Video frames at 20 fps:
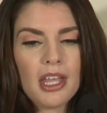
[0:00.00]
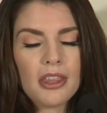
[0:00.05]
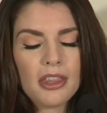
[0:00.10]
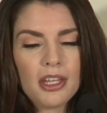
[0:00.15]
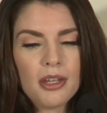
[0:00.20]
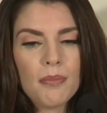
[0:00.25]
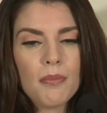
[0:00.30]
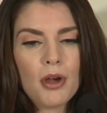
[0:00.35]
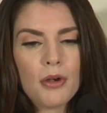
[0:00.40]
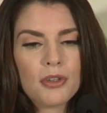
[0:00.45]

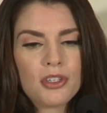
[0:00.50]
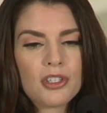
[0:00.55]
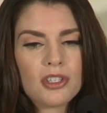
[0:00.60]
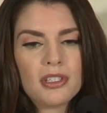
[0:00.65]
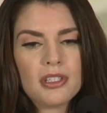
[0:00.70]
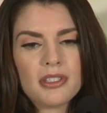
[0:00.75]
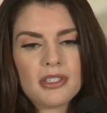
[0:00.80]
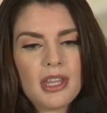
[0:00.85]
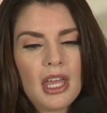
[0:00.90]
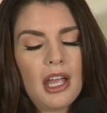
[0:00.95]
The
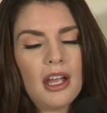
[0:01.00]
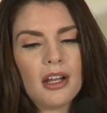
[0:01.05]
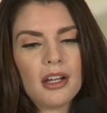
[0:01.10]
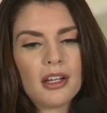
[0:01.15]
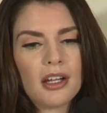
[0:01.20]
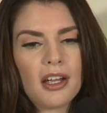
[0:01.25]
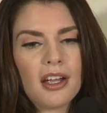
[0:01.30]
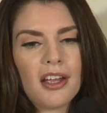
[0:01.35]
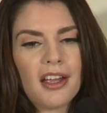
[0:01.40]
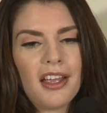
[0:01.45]
emotion is there.
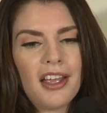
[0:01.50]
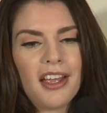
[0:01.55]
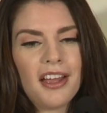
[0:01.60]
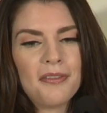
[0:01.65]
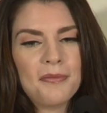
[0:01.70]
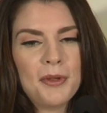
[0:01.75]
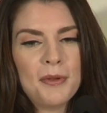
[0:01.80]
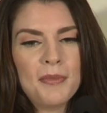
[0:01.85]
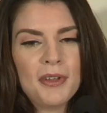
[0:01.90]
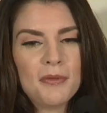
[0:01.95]

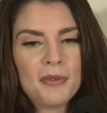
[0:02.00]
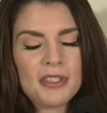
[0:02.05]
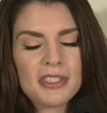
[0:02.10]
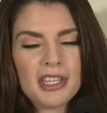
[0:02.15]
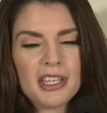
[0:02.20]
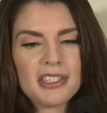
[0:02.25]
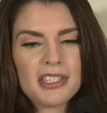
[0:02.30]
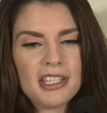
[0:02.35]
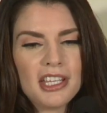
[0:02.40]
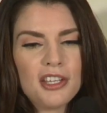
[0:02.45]
I mean,
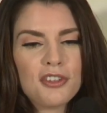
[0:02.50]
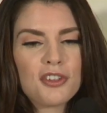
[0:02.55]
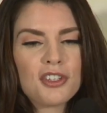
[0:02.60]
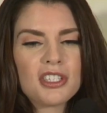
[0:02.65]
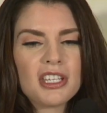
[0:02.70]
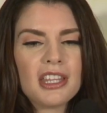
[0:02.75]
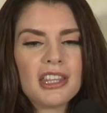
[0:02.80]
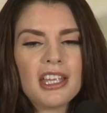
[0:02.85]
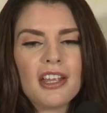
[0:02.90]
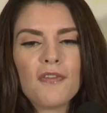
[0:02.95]
it's an
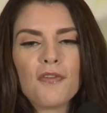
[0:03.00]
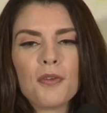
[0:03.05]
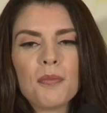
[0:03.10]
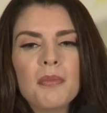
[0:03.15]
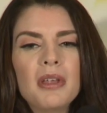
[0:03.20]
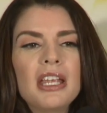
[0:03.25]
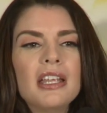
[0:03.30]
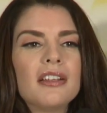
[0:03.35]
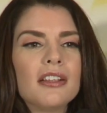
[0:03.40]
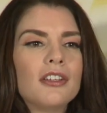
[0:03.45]
interesting thing for
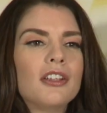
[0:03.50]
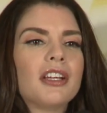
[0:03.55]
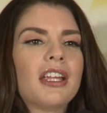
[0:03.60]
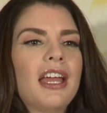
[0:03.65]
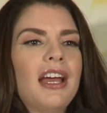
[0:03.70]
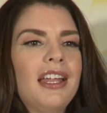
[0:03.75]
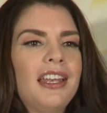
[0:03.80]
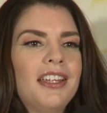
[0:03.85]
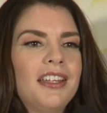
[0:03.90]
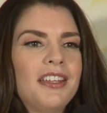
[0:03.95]
me to look
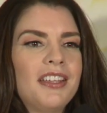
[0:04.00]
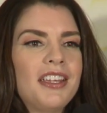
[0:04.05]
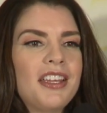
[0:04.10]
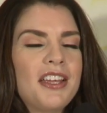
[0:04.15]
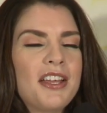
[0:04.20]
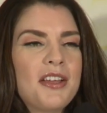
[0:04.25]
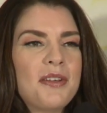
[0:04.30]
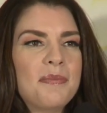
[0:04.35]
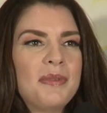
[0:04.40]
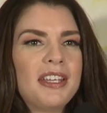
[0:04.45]
at it
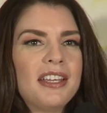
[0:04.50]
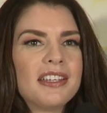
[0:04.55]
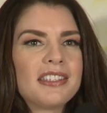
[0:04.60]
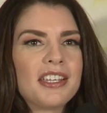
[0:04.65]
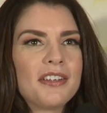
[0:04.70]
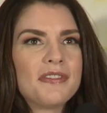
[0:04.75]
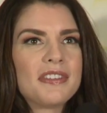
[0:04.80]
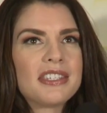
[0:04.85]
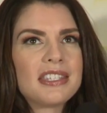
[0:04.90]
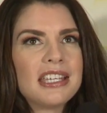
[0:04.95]
because
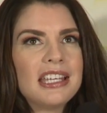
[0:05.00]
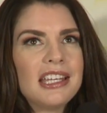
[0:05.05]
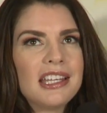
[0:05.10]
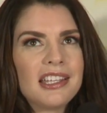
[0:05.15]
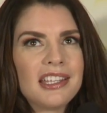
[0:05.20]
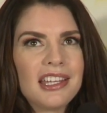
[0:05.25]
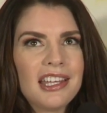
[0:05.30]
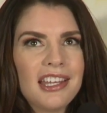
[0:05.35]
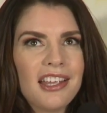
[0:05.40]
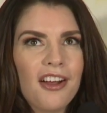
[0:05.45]
I've
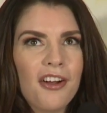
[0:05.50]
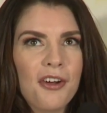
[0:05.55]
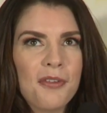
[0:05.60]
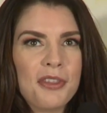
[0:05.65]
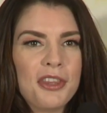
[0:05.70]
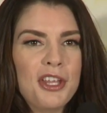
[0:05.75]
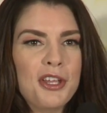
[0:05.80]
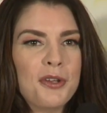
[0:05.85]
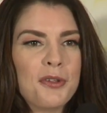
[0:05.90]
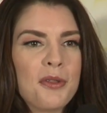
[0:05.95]
seen
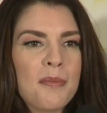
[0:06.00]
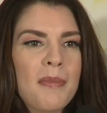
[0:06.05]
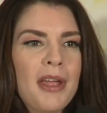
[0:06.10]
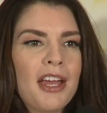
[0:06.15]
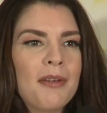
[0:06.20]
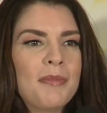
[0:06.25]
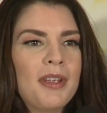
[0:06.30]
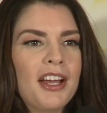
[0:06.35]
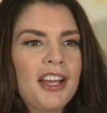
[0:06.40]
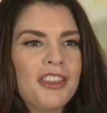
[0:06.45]
the
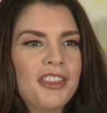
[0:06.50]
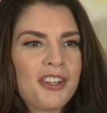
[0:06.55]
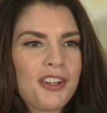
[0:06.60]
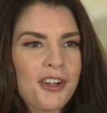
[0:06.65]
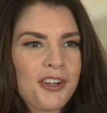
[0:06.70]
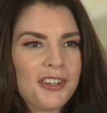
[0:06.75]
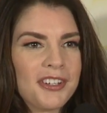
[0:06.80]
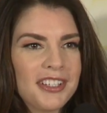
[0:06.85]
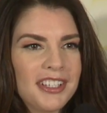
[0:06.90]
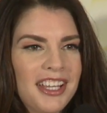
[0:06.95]
man behind the
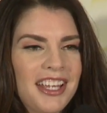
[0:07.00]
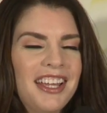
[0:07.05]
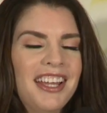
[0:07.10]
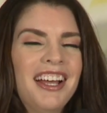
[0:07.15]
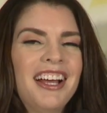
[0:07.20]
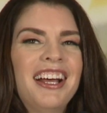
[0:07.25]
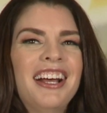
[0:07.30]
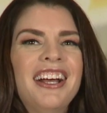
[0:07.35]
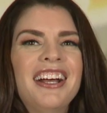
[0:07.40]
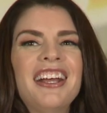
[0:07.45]
curtain,
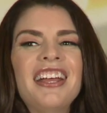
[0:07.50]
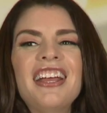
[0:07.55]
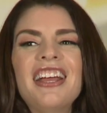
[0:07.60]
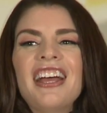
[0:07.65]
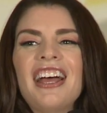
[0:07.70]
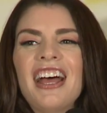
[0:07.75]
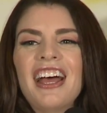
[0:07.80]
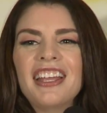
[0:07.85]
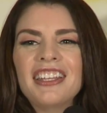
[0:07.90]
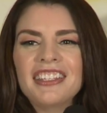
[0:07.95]

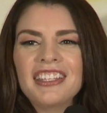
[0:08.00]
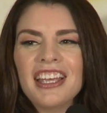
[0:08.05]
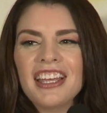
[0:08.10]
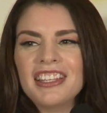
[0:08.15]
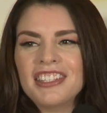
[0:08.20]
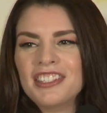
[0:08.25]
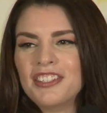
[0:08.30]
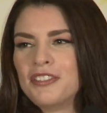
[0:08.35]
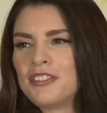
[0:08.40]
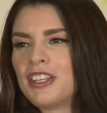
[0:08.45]
and
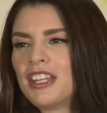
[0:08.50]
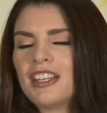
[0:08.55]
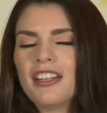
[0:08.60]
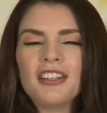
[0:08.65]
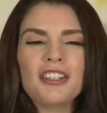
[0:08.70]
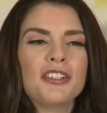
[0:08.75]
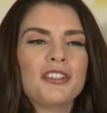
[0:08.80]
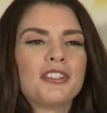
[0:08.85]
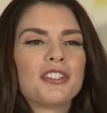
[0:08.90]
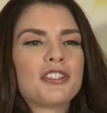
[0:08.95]
you get
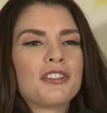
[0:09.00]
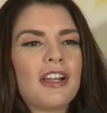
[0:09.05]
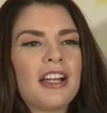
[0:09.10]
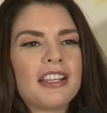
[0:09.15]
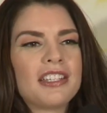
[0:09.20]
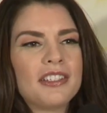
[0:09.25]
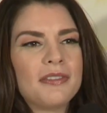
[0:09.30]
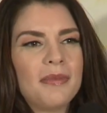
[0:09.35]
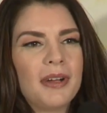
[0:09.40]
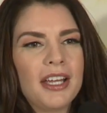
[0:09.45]
a little
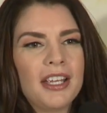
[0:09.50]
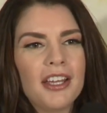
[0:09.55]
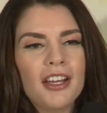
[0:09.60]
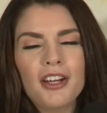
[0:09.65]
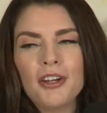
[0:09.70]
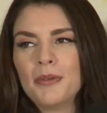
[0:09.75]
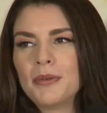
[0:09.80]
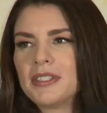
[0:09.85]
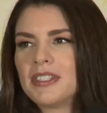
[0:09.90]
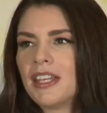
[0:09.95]
distracted by,
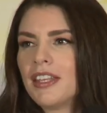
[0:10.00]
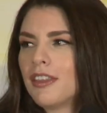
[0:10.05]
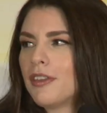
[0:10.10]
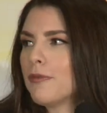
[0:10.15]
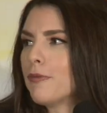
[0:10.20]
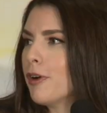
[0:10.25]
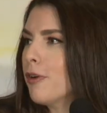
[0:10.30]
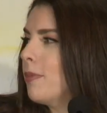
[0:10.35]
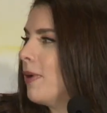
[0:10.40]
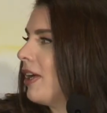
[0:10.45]
oh, is that
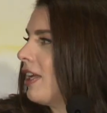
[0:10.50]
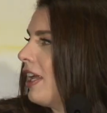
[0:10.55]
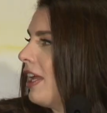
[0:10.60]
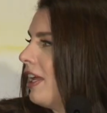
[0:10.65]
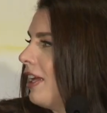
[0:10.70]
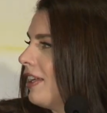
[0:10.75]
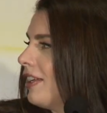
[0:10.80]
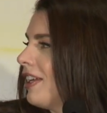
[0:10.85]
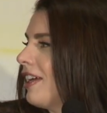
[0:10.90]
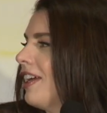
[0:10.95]
the robot
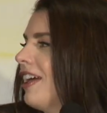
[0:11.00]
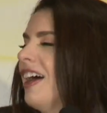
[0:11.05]
hand?